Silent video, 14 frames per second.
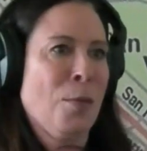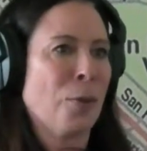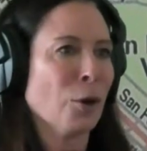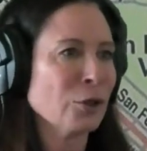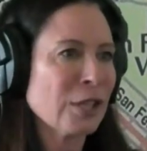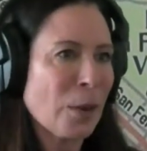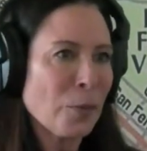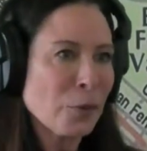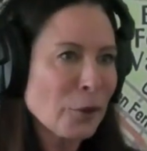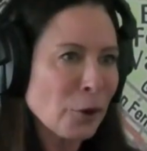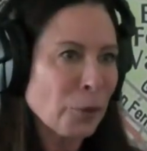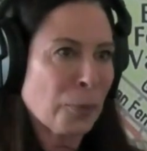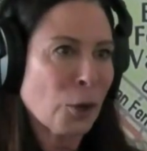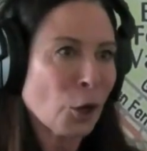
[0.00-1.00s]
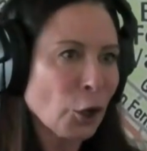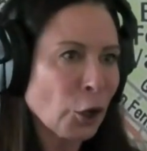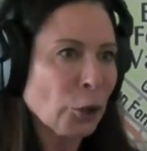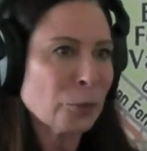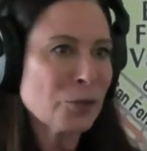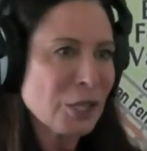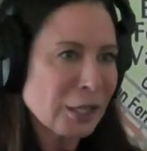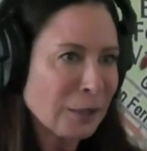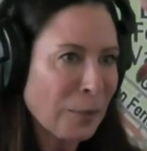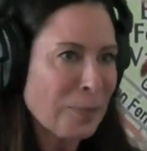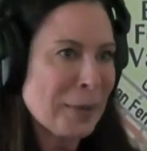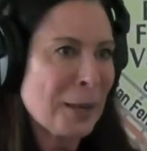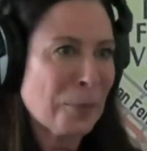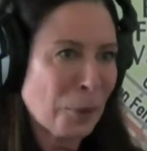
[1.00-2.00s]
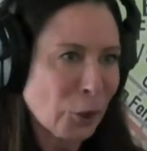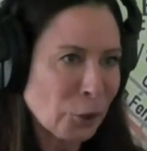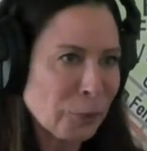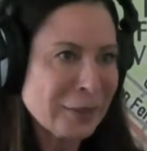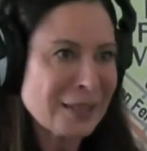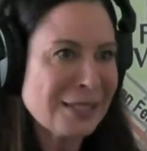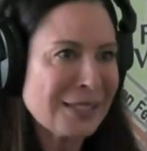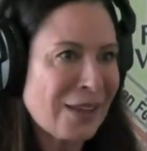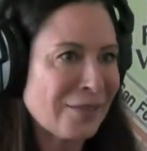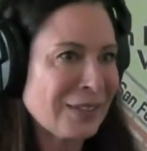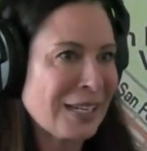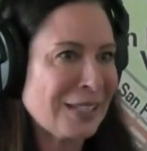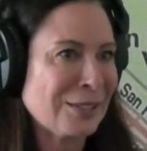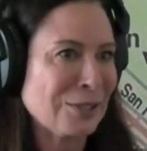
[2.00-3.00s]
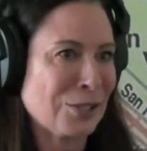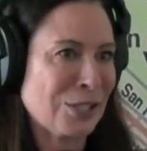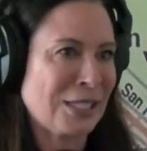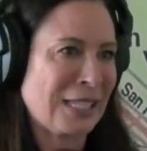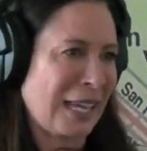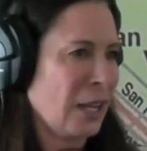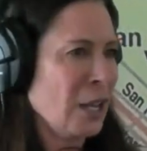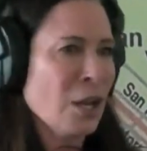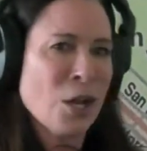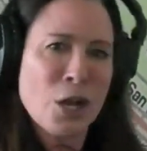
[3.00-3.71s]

pulls up with her perm. She had the big perm in the 70s, and she's like,